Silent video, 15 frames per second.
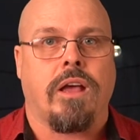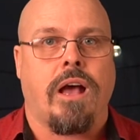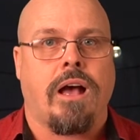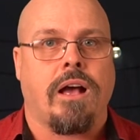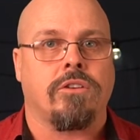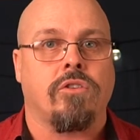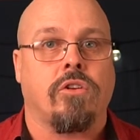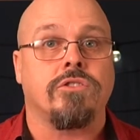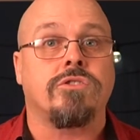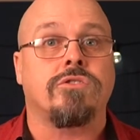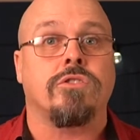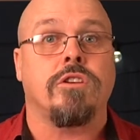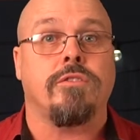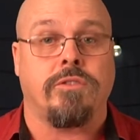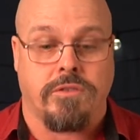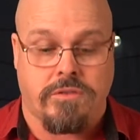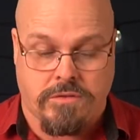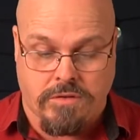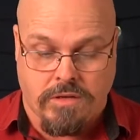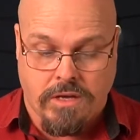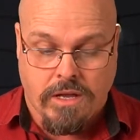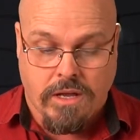are God's
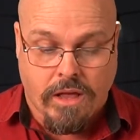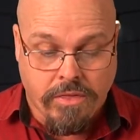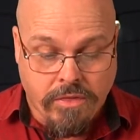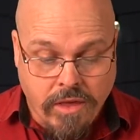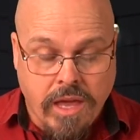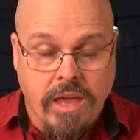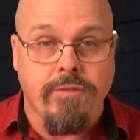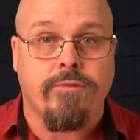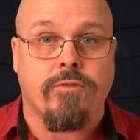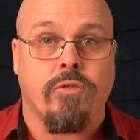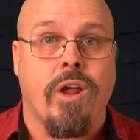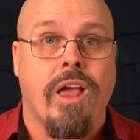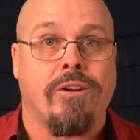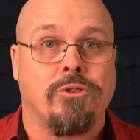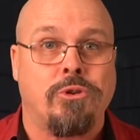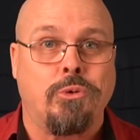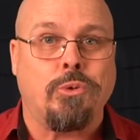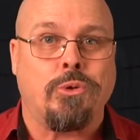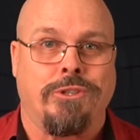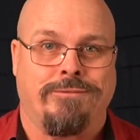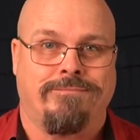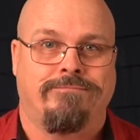servants, are there for our
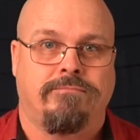good.